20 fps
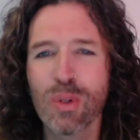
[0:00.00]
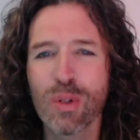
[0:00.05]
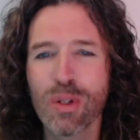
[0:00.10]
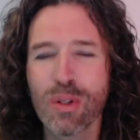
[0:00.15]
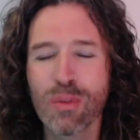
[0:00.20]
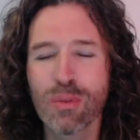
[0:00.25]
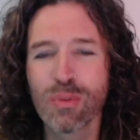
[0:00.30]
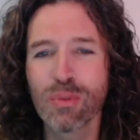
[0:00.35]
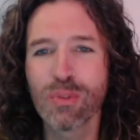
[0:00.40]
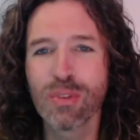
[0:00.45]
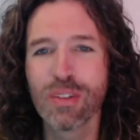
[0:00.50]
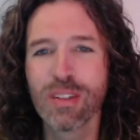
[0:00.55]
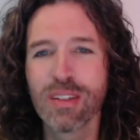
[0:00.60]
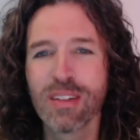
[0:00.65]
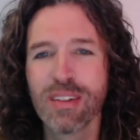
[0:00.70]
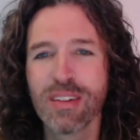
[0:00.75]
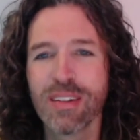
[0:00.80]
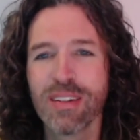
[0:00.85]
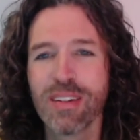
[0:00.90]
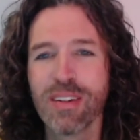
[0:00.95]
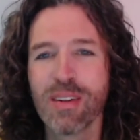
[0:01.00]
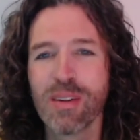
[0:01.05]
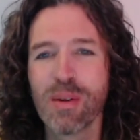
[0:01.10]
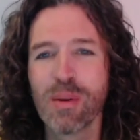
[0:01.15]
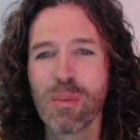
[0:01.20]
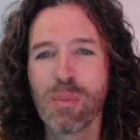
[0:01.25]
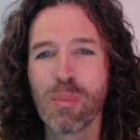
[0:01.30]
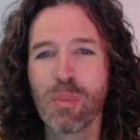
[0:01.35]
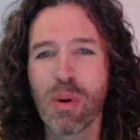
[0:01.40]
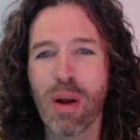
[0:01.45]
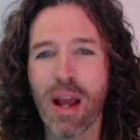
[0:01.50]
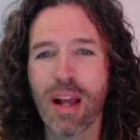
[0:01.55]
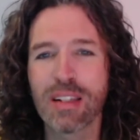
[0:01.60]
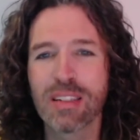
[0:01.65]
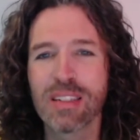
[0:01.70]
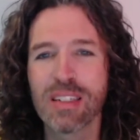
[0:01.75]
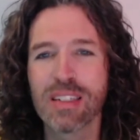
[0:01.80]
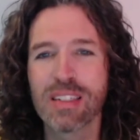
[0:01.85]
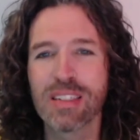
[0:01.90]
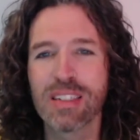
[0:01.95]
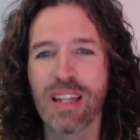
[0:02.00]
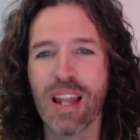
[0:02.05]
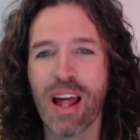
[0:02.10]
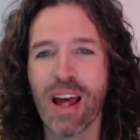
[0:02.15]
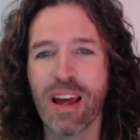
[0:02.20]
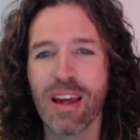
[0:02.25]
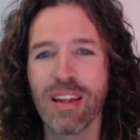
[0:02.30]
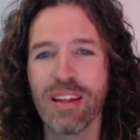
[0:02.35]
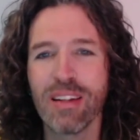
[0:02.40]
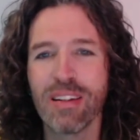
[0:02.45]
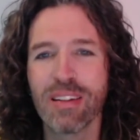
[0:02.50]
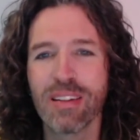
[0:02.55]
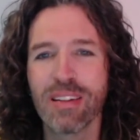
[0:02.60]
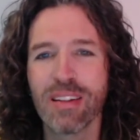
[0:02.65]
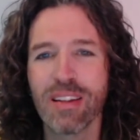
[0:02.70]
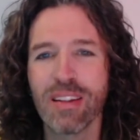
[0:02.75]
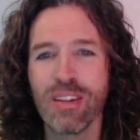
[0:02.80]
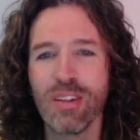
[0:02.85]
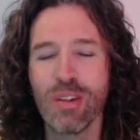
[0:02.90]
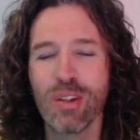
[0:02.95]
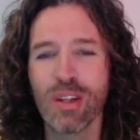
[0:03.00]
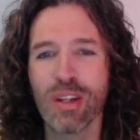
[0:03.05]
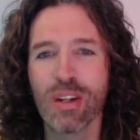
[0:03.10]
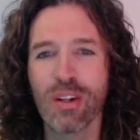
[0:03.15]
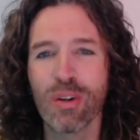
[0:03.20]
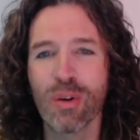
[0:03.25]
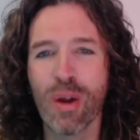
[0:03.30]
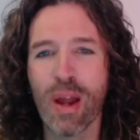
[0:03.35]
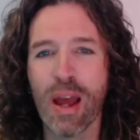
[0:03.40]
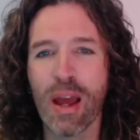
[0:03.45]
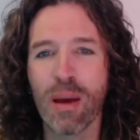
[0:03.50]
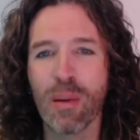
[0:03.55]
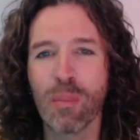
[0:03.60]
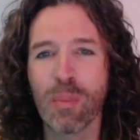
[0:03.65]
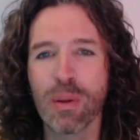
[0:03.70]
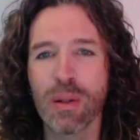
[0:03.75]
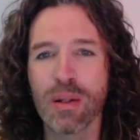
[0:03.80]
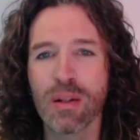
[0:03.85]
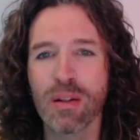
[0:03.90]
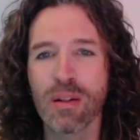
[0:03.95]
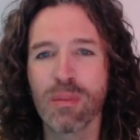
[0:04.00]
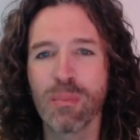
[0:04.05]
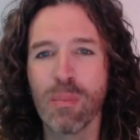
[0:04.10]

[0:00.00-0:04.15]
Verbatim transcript: of praxis slide that you can grab and